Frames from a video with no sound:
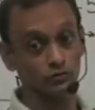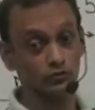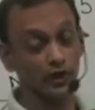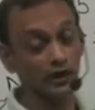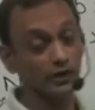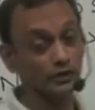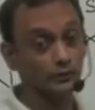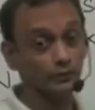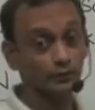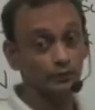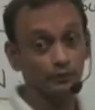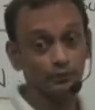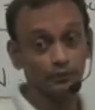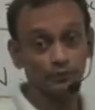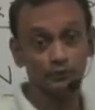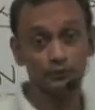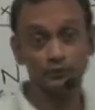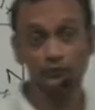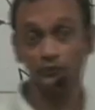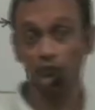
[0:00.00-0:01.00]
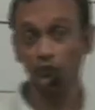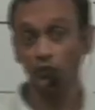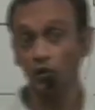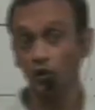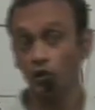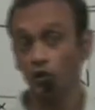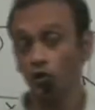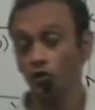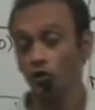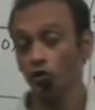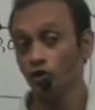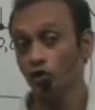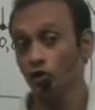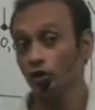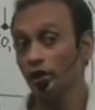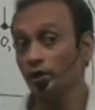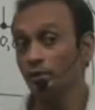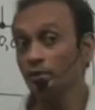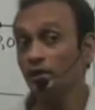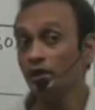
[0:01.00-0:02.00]
right?
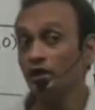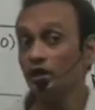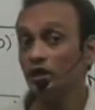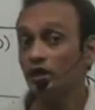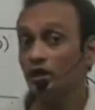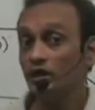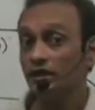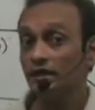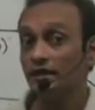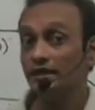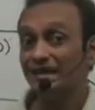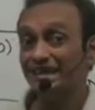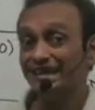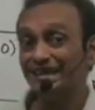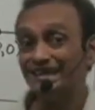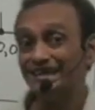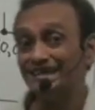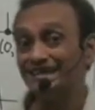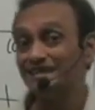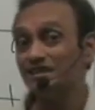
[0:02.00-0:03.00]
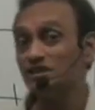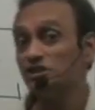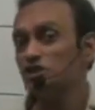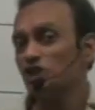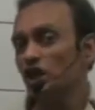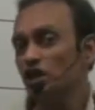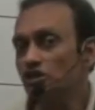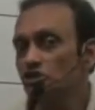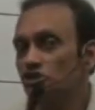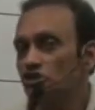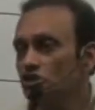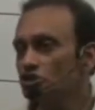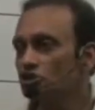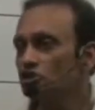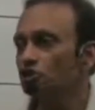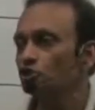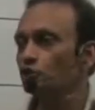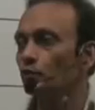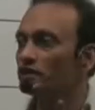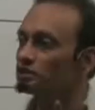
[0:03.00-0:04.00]
Let me change this
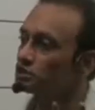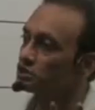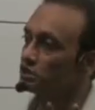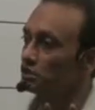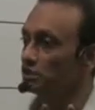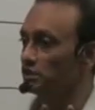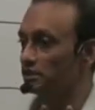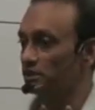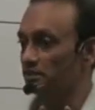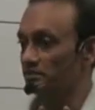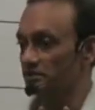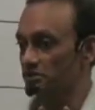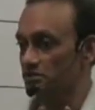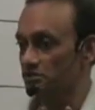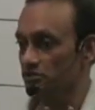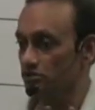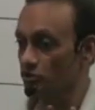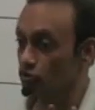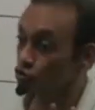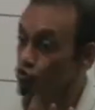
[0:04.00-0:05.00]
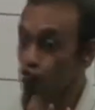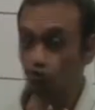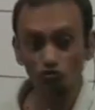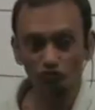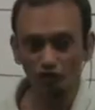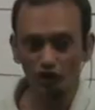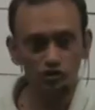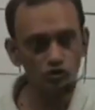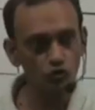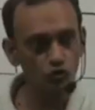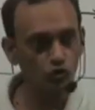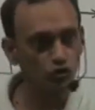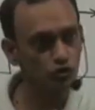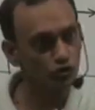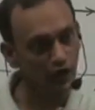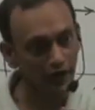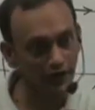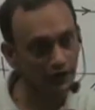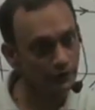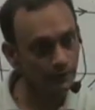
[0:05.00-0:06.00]
situation a little bit. So far so good,
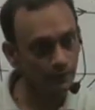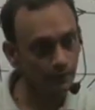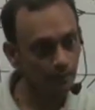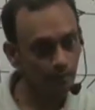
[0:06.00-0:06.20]
right?